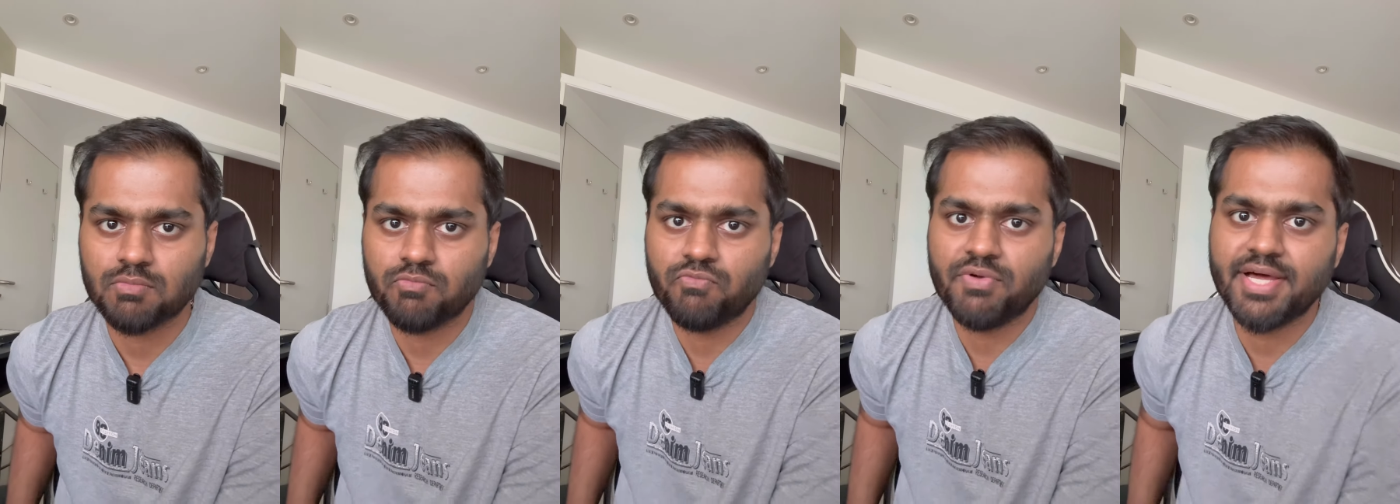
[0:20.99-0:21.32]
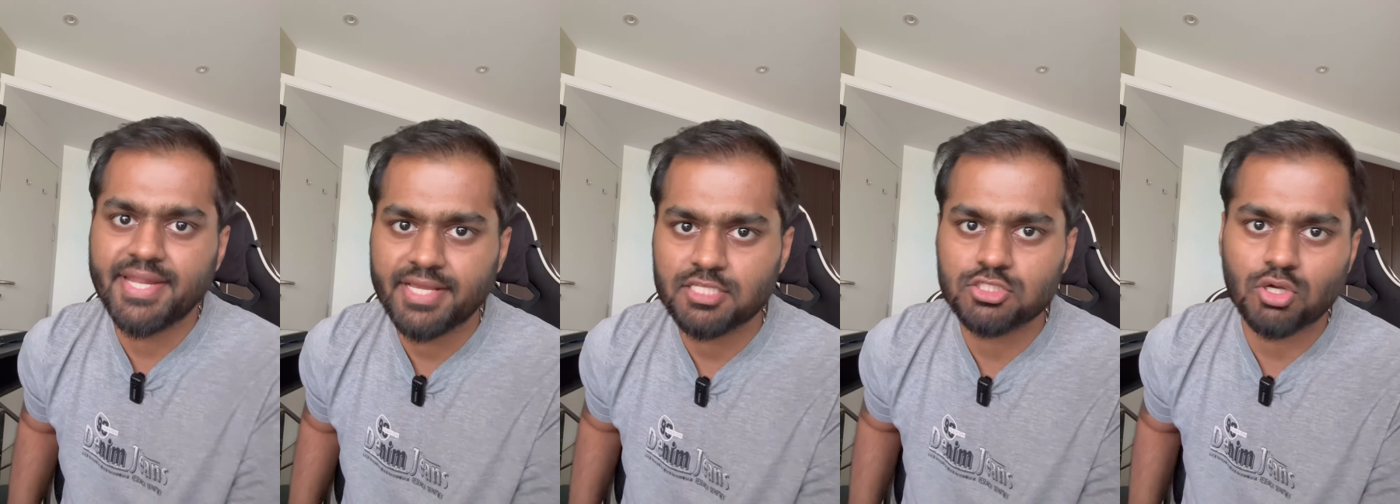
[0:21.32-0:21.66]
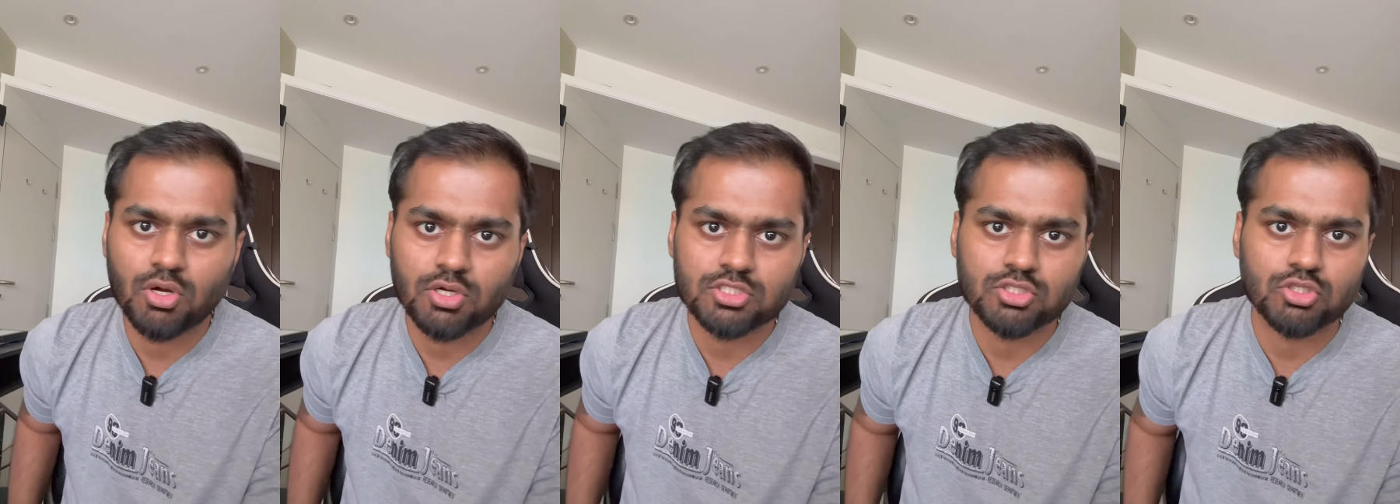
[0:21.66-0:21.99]
wearing
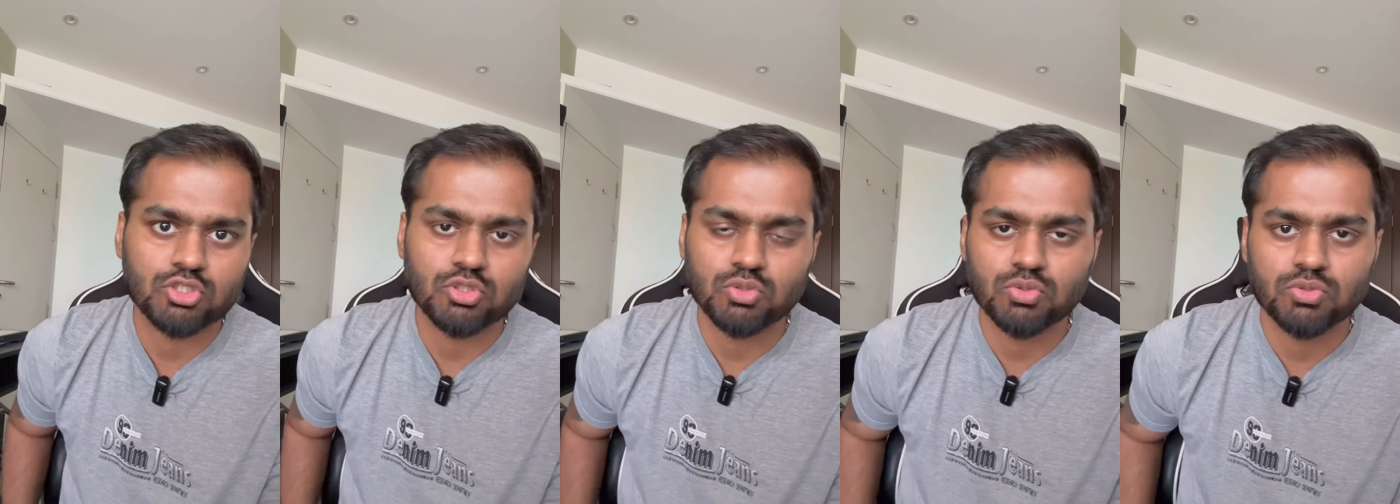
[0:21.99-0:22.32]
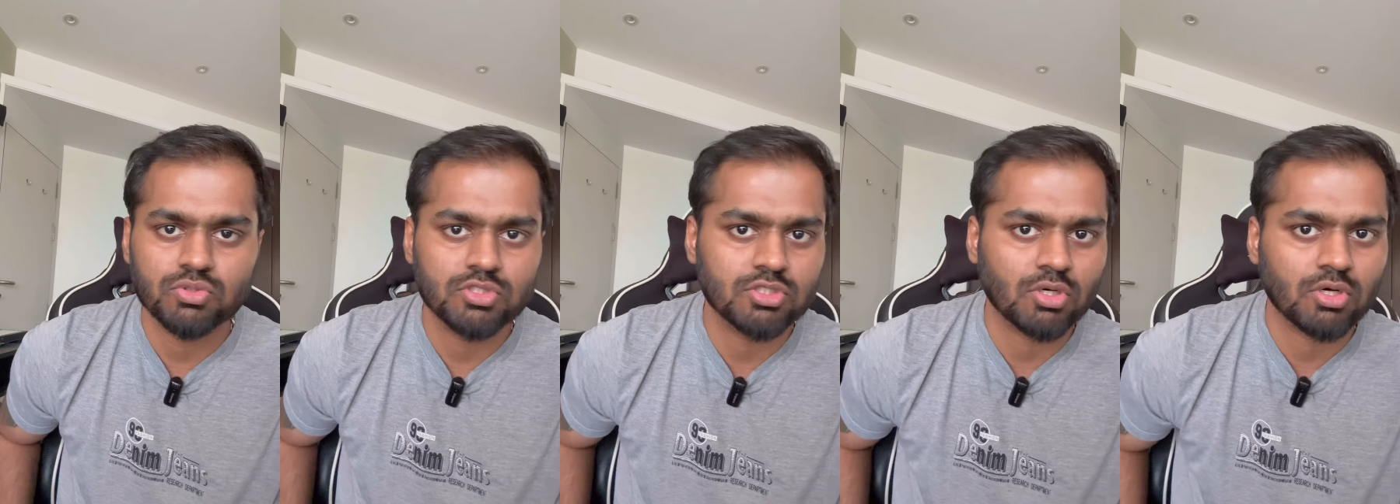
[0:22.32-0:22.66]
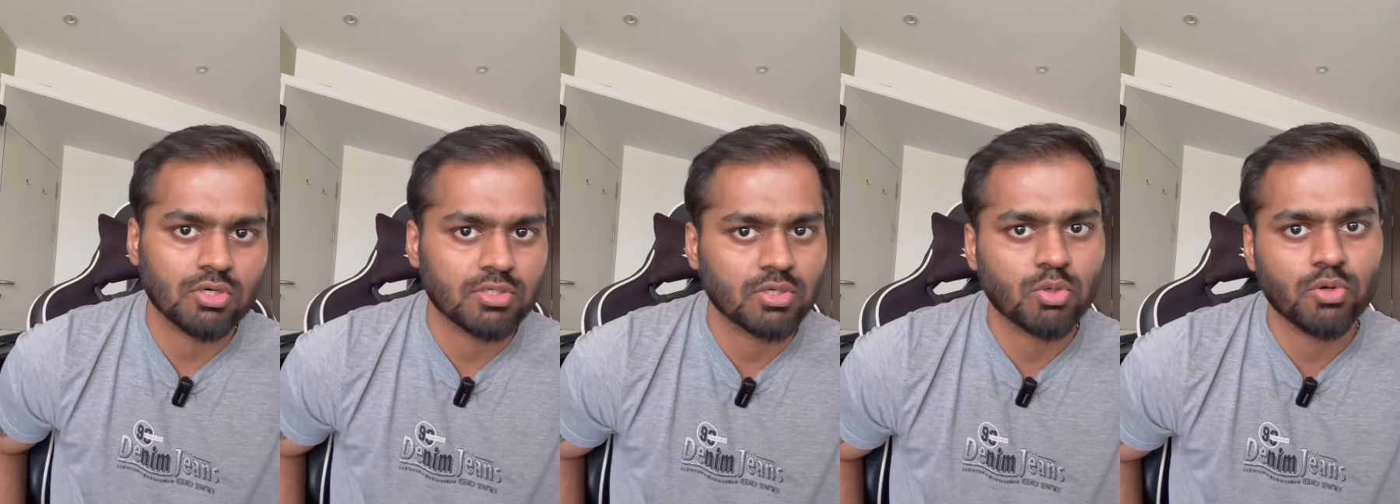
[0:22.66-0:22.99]
socks or shoes
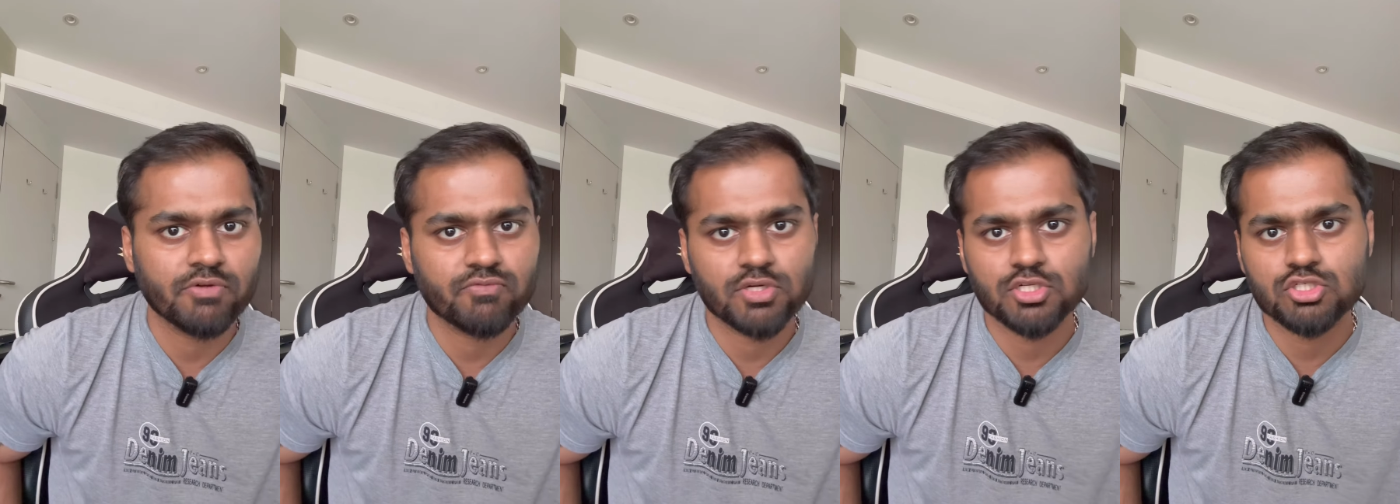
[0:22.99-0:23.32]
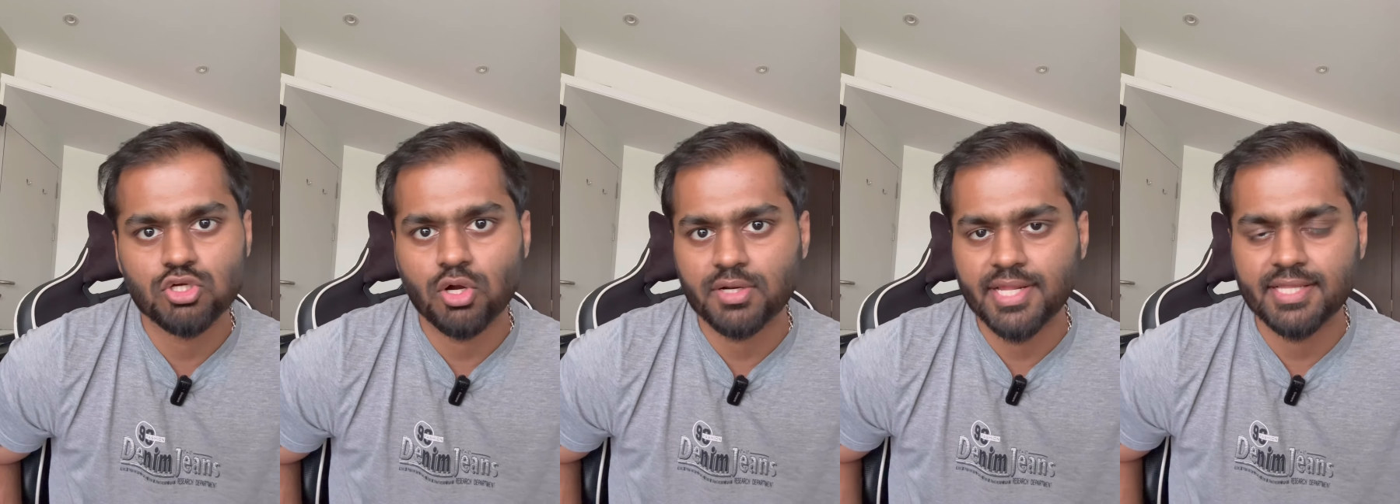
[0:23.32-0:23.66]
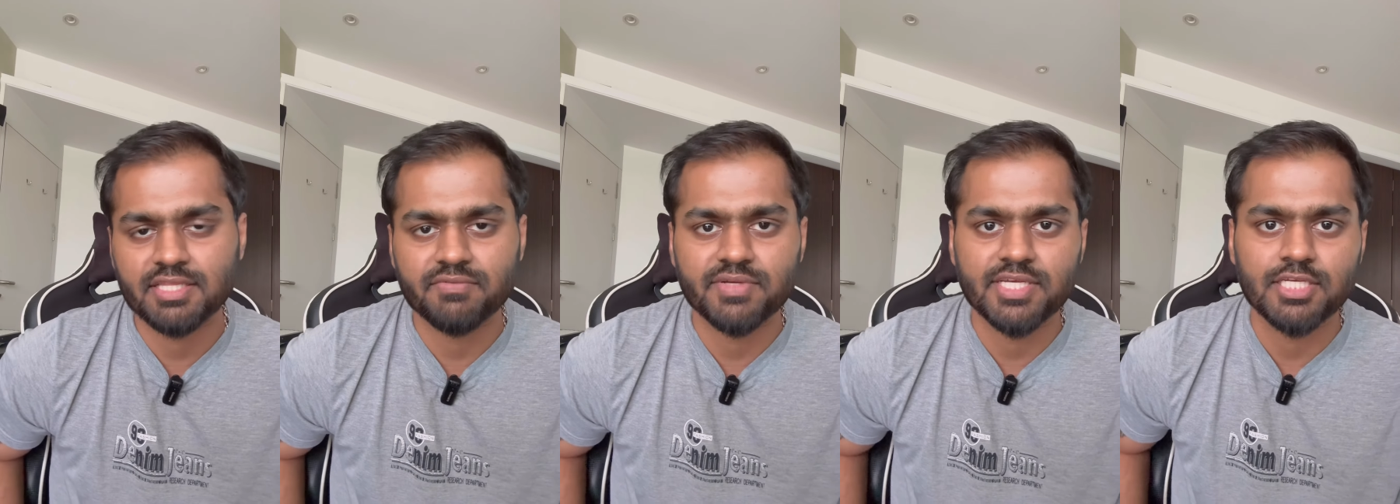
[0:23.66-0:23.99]
or going for a jog like
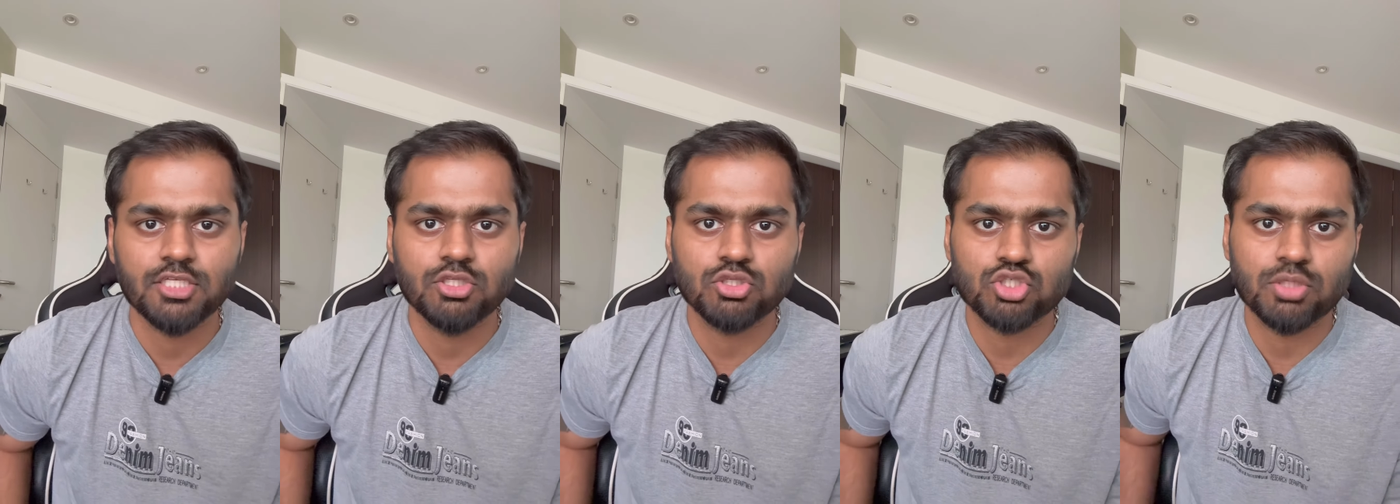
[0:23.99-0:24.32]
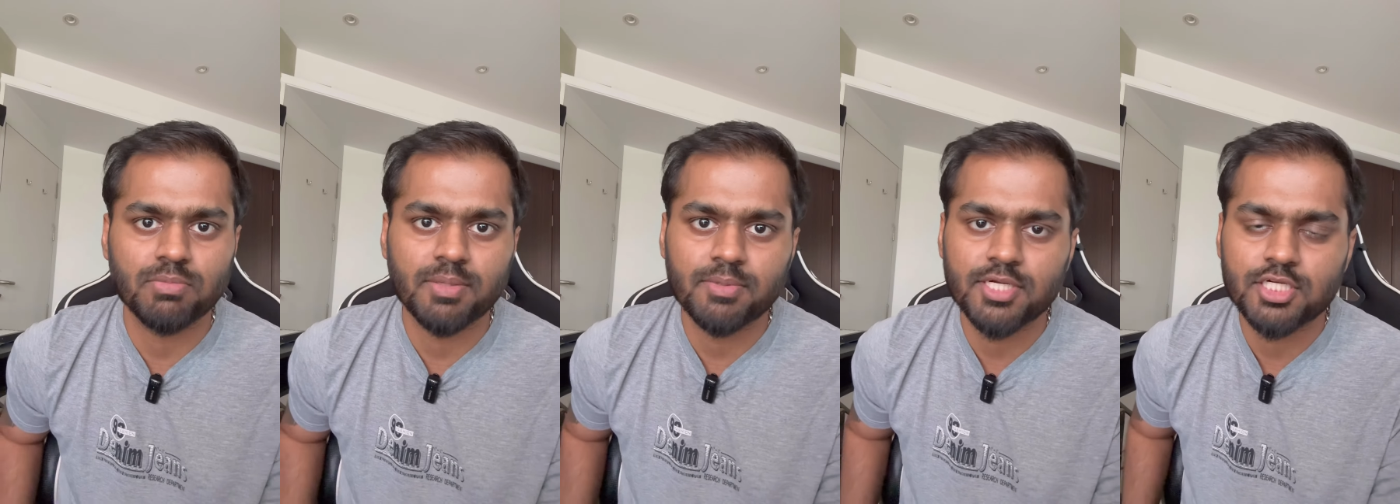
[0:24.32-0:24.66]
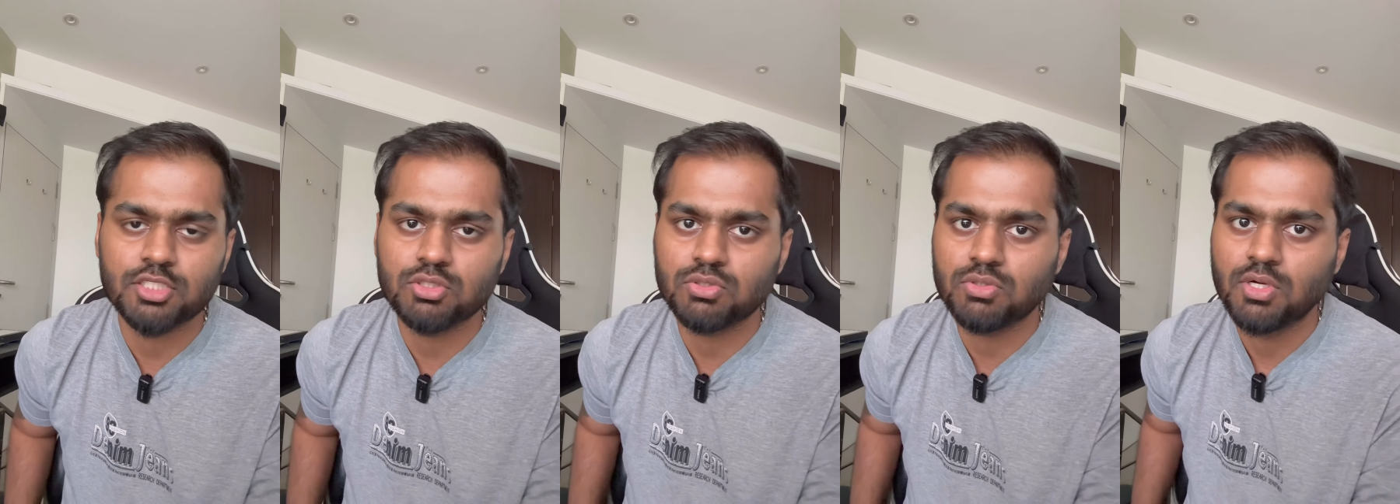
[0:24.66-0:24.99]
the way he used to be able to
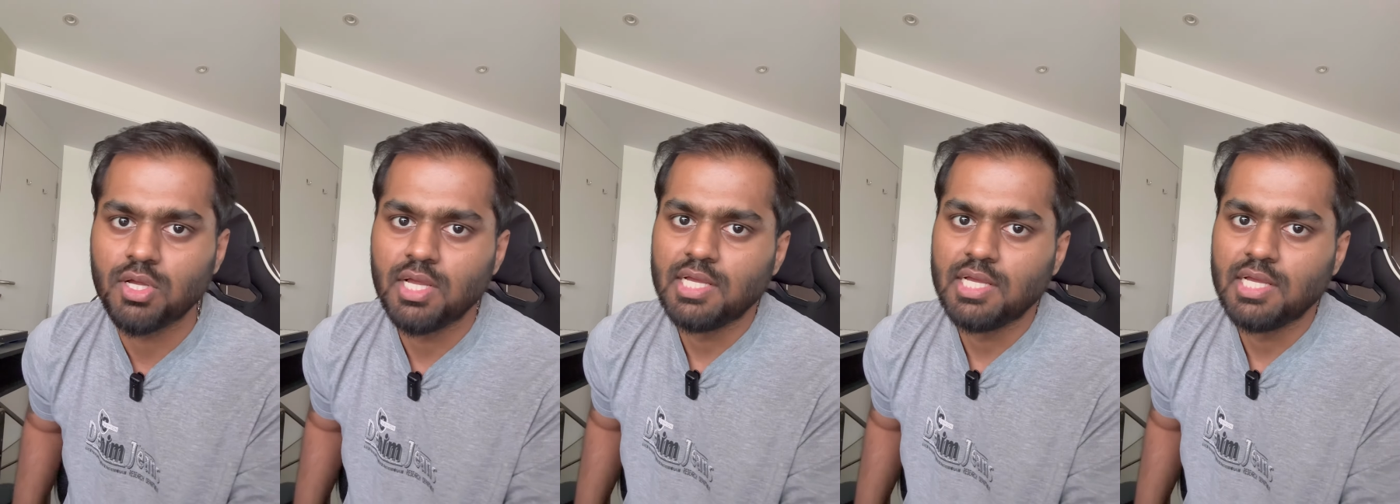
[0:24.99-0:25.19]
do